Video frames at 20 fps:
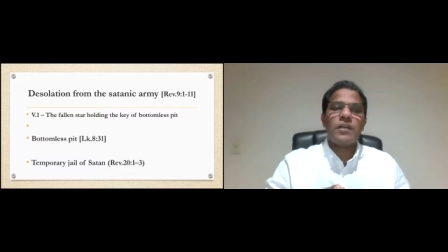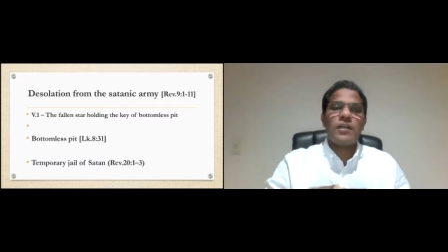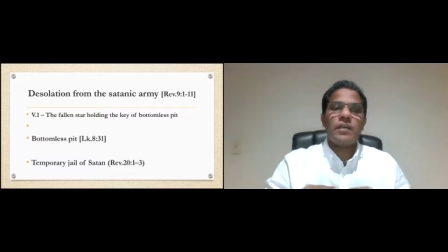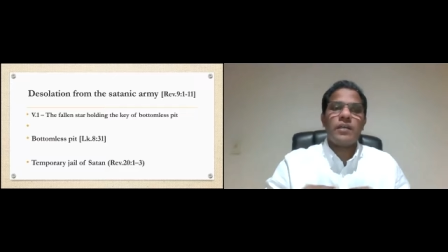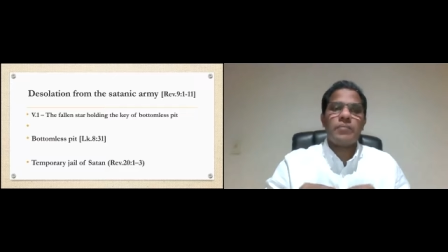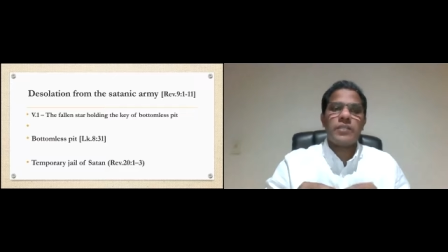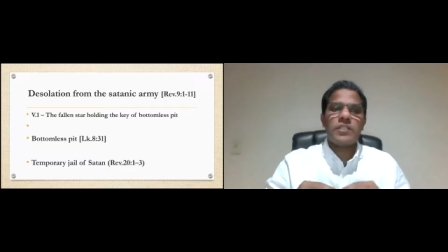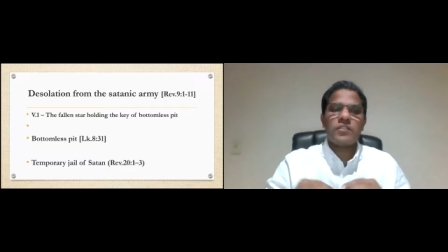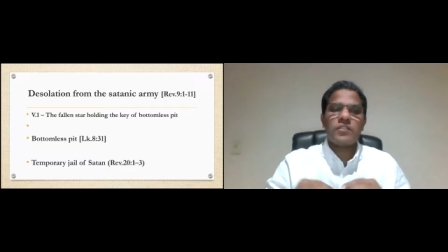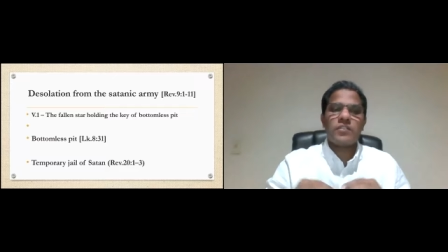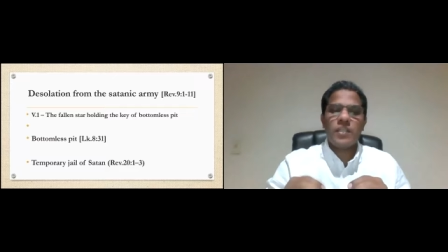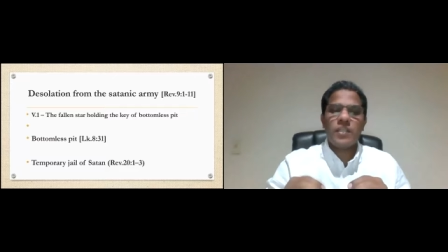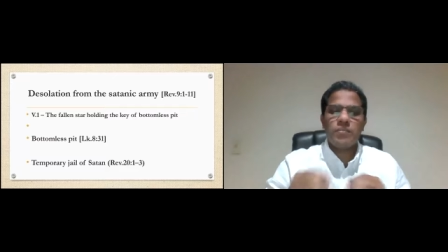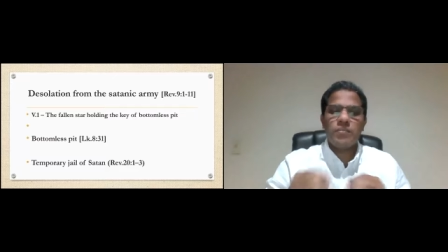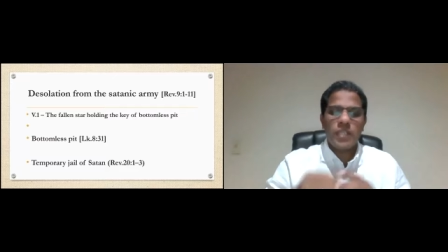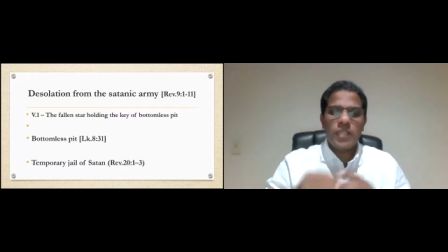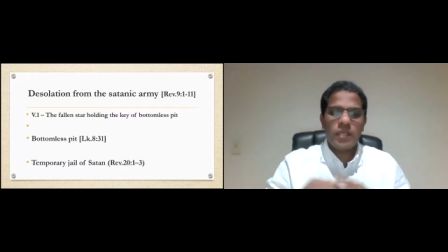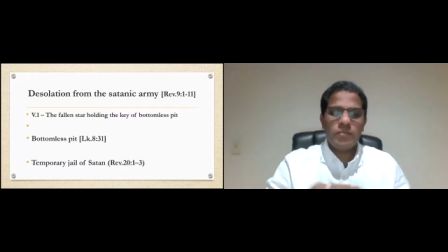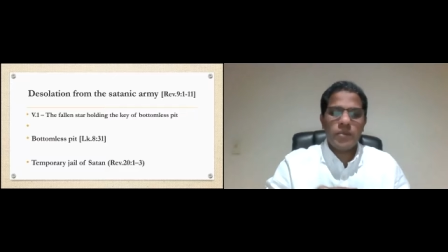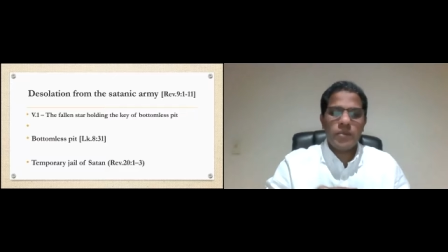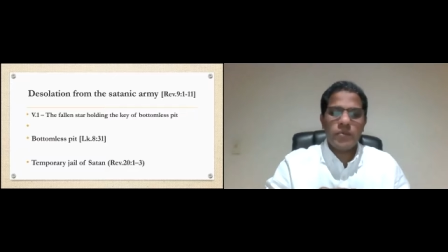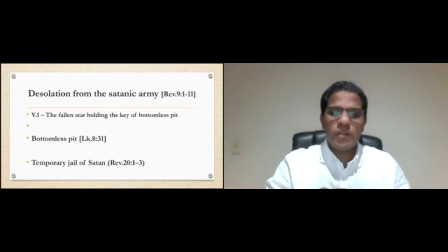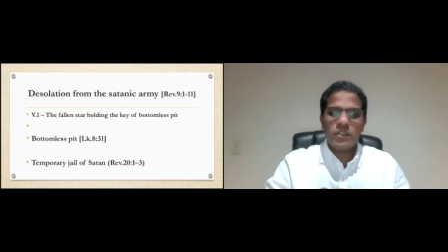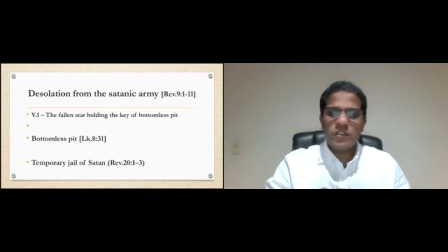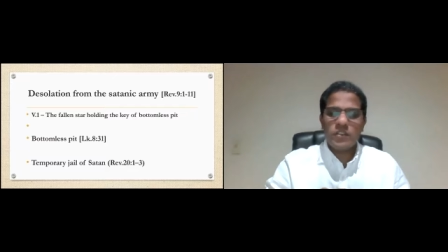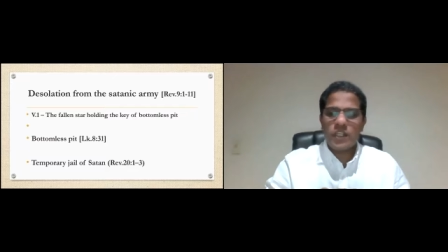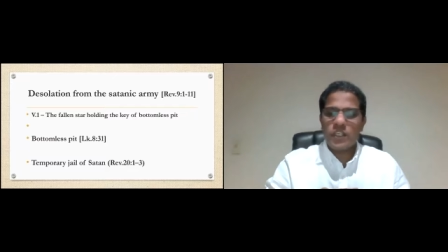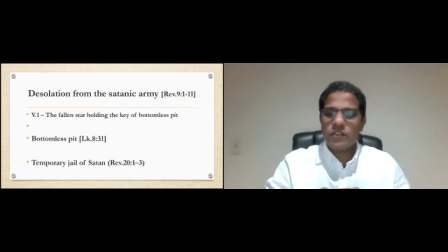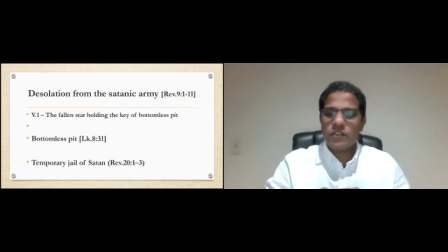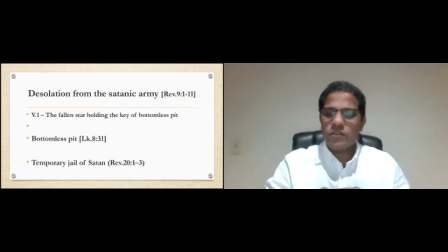But at the same time, we will
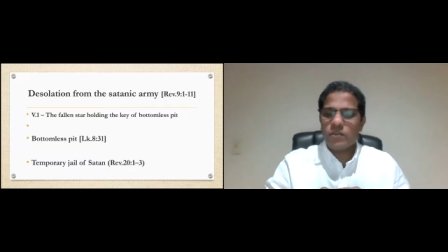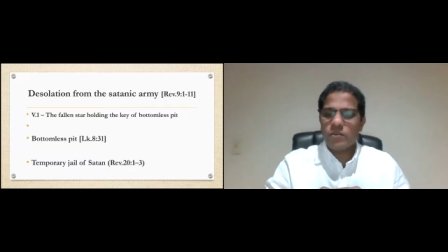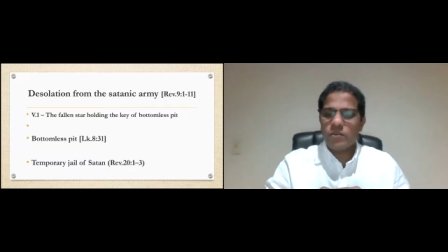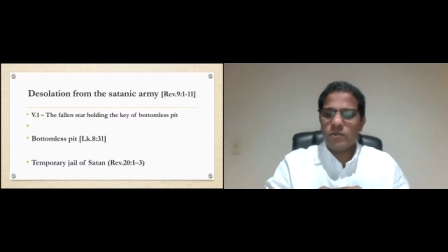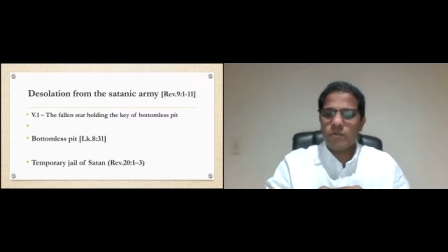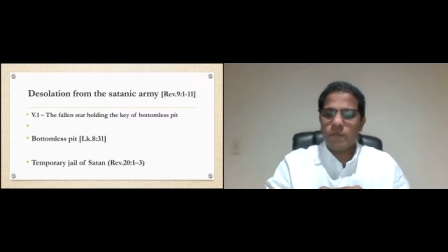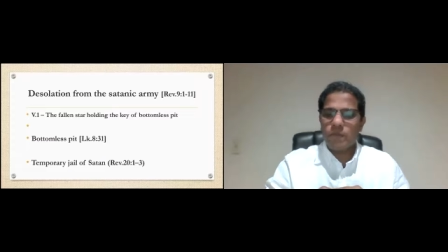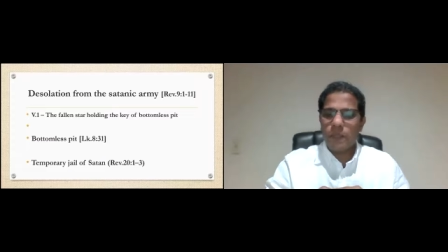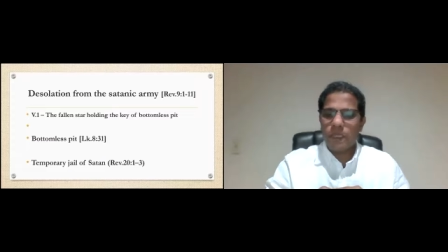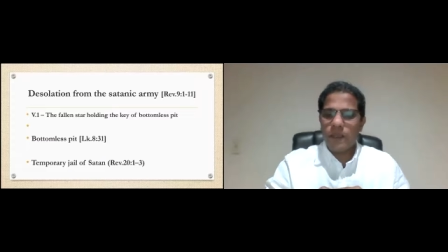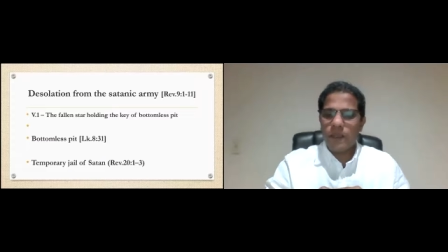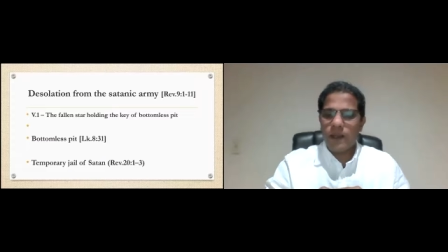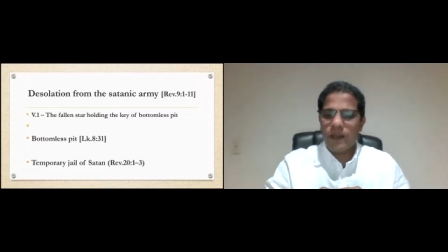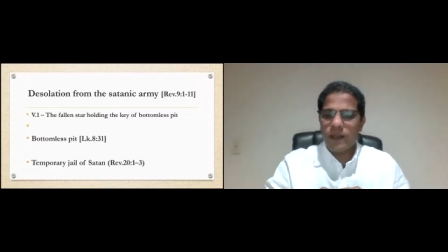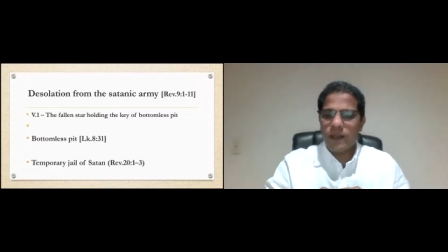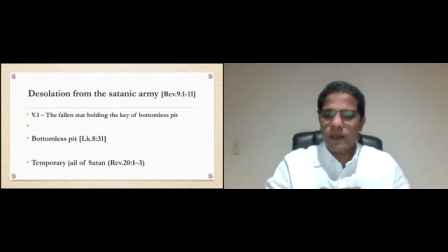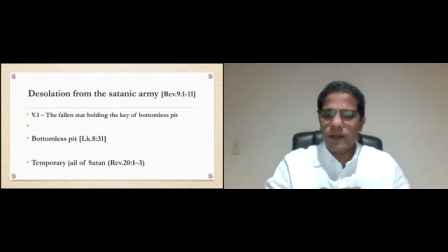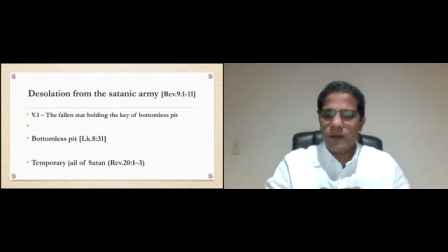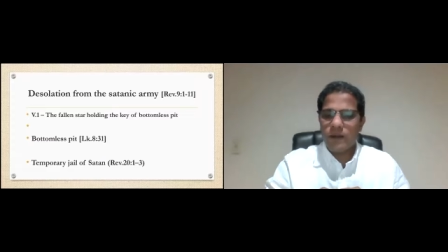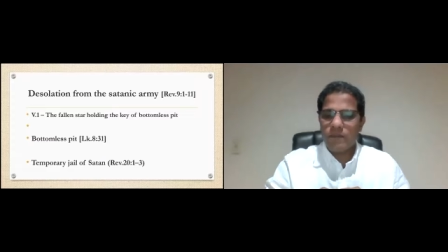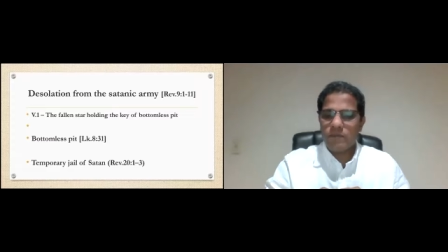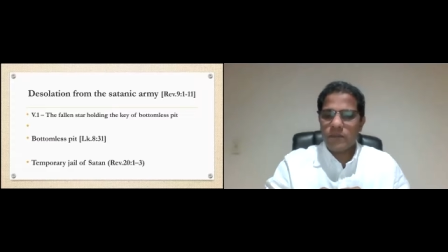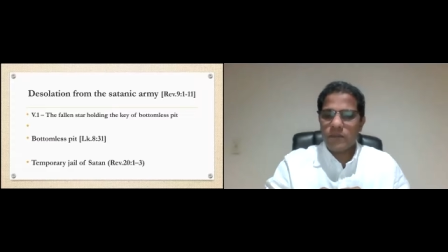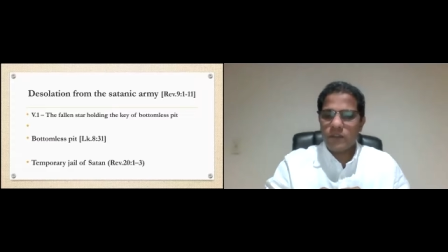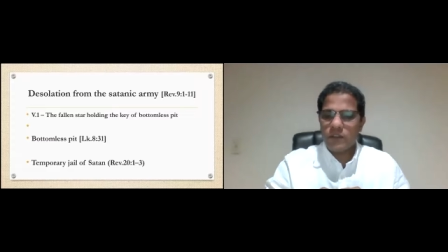try to um,